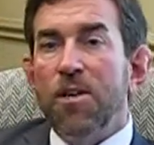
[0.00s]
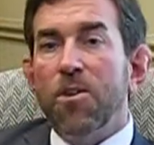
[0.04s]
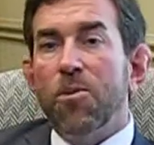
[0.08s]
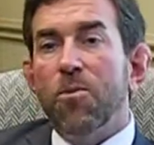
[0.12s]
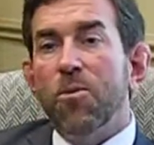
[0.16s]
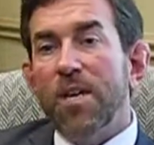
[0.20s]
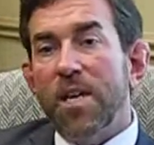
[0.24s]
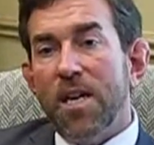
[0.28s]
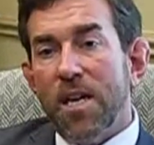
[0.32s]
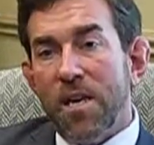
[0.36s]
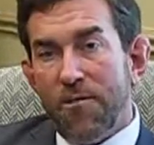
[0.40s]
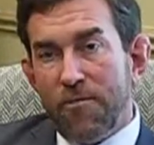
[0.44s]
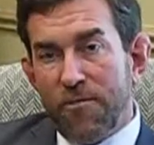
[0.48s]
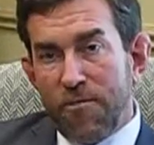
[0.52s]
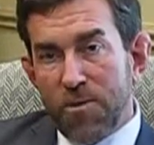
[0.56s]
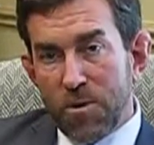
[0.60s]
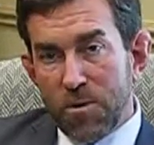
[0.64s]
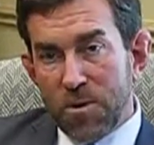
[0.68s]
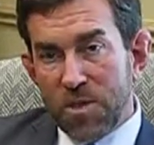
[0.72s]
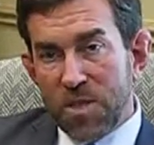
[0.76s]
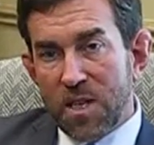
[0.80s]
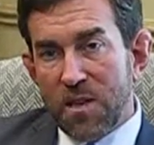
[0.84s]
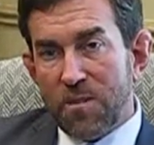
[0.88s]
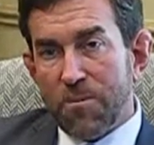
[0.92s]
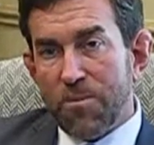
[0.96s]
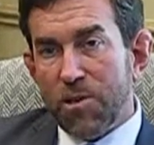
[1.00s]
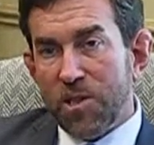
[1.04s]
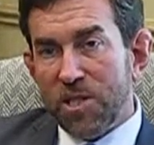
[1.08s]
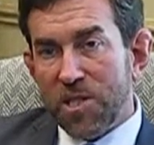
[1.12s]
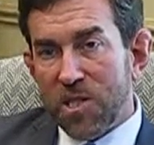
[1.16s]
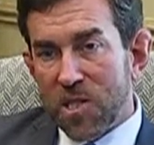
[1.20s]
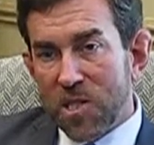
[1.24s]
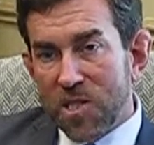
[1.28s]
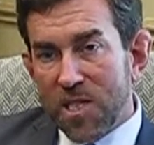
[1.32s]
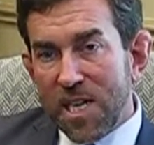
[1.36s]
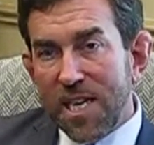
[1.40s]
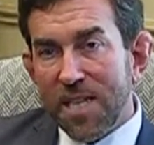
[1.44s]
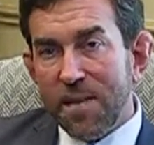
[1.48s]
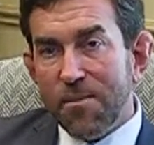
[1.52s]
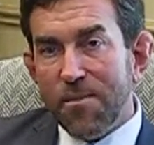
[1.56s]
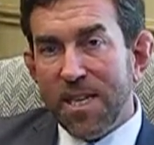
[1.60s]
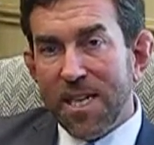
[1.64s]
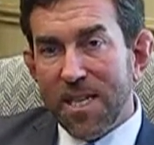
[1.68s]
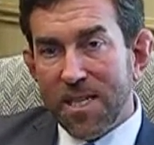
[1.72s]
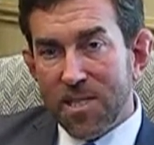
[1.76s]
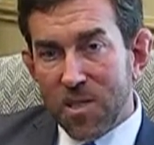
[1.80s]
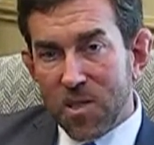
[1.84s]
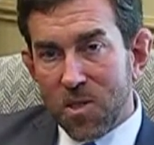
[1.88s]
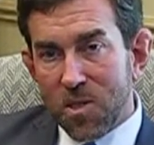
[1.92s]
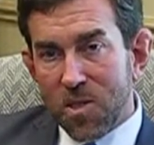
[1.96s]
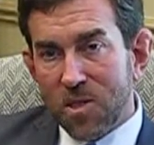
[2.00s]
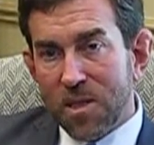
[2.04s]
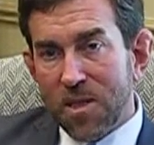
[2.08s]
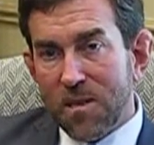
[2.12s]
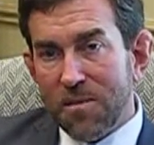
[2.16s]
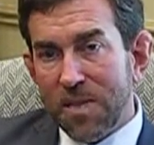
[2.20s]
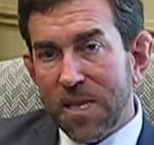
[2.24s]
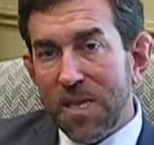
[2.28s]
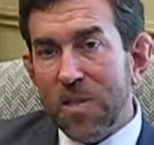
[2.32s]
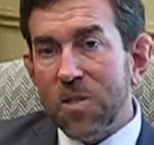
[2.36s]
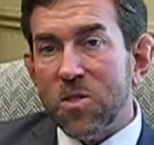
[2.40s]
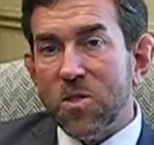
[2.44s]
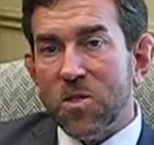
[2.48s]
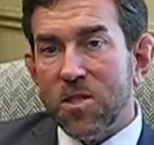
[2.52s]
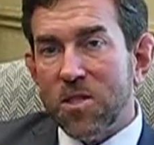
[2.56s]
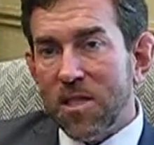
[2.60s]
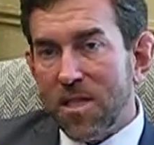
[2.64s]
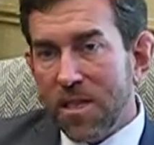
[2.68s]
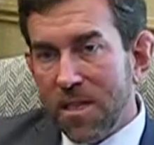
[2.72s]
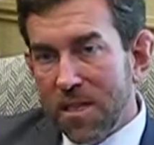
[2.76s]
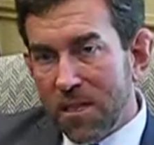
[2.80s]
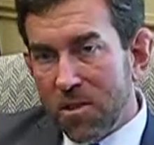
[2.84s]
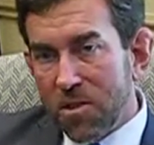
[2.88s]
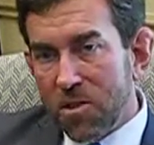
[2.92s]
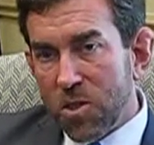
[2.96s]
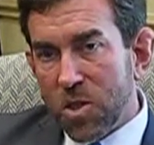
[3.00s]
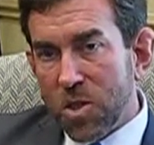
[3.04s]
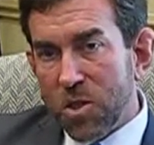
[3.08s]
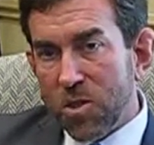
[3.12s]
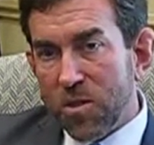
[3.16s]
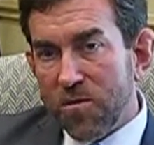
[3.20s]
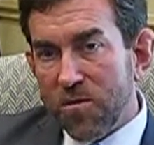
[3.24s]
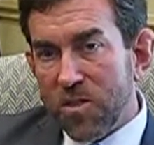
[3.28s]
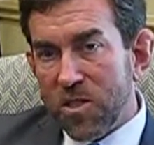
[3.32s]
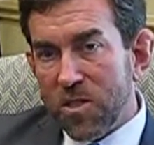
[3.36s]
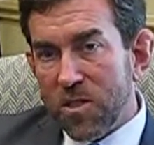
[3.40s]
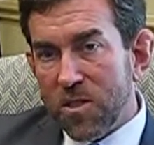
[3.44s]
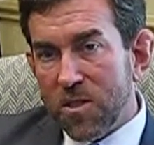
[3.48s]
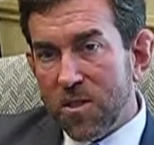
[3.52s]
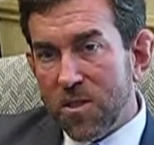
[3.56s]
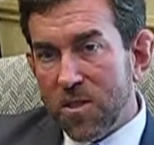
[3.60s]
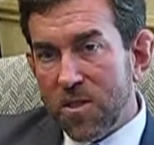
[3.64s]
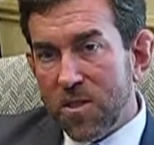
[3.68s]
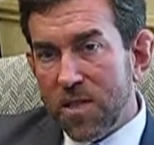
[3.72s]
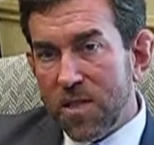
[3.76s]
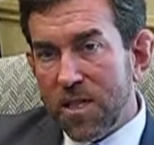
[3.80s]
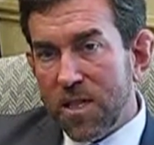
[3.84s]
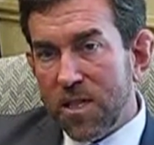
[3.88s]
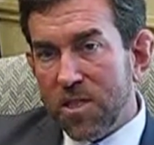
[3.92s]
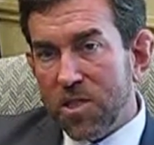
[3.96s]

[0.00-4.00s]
We had folks on a pretty steady basis coming and seeking our services.